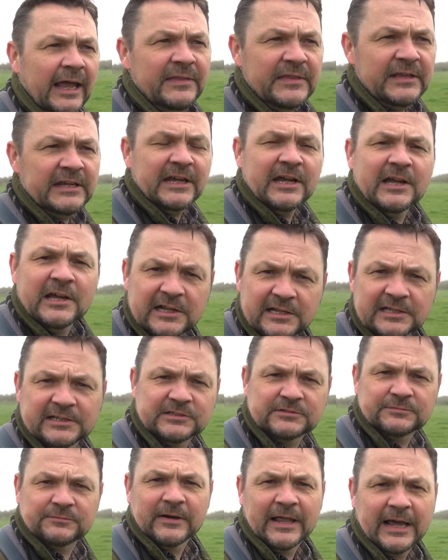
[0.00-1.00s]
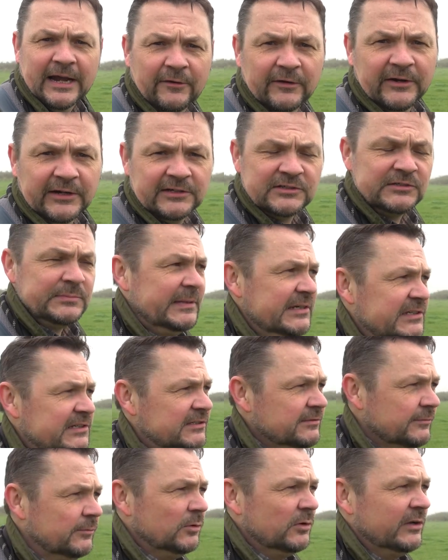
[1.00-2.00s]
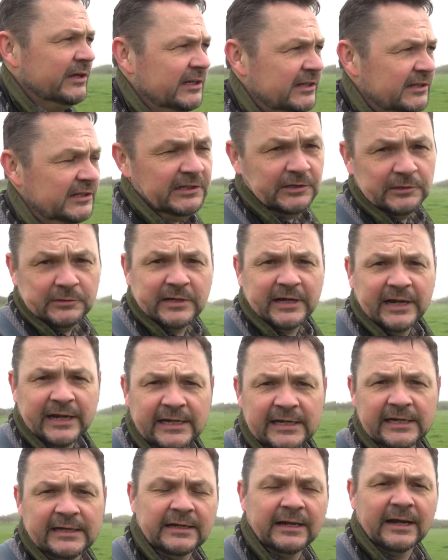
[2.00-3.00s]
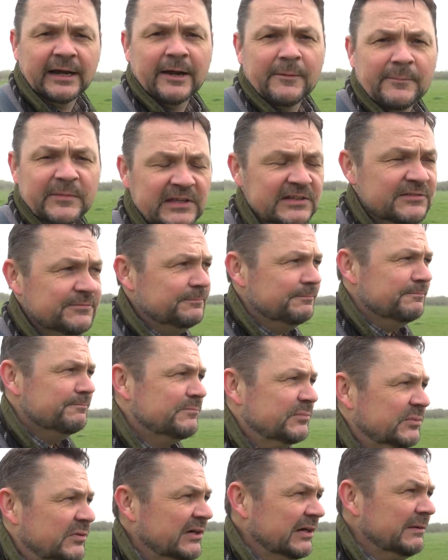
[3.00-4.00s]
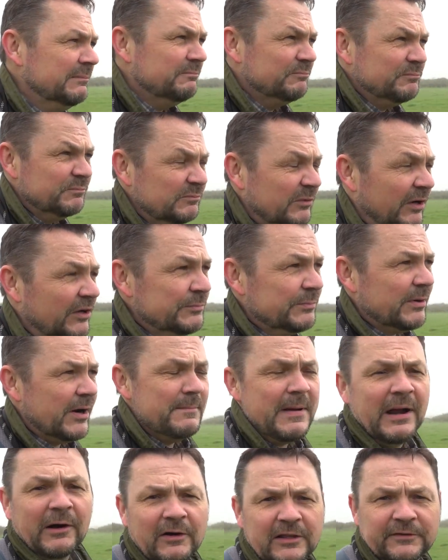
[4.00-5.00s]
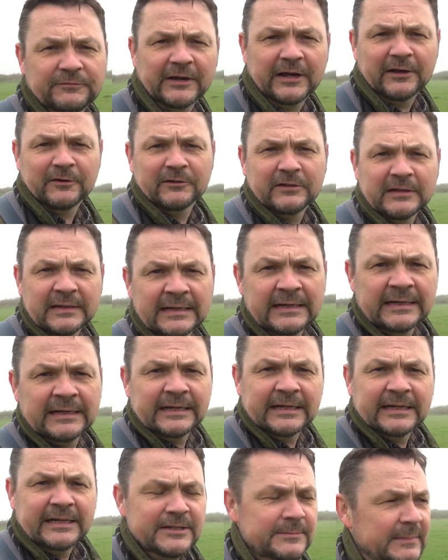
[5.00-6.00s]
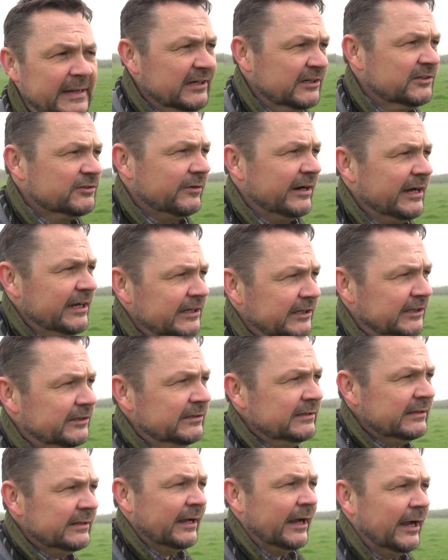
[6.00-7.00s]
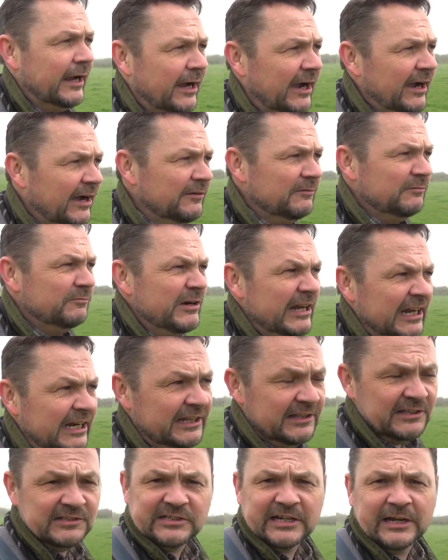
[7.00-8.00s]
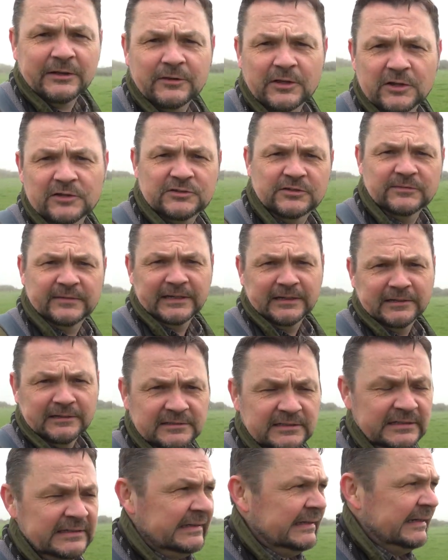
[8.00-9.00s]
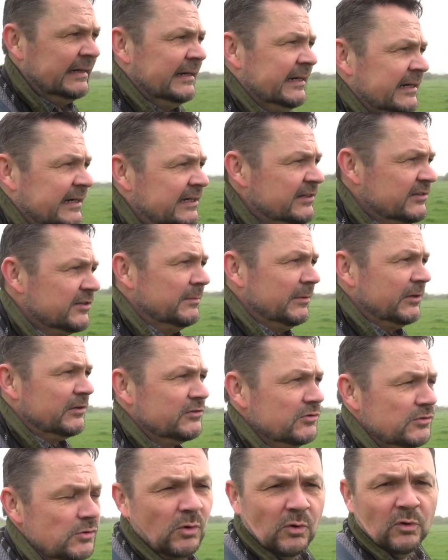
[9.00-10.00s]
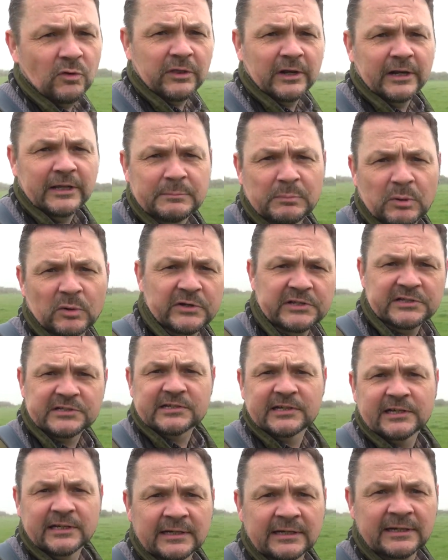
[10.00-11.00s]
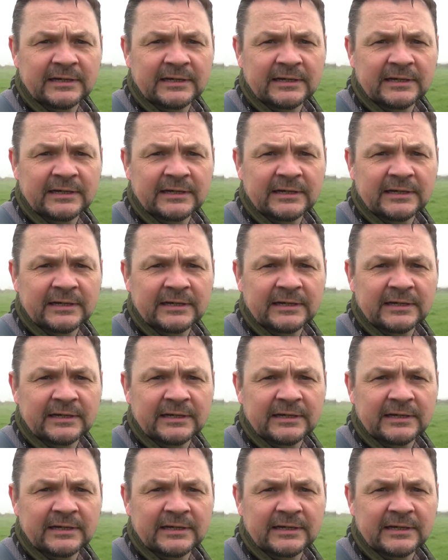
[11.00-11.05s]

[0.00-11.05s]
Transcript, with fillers: the earliest flowering species of orchid in the UK. Um, it's, pri well, it's, primarily found in the Mediterranean uh, and really the south coast of England is the most northerly point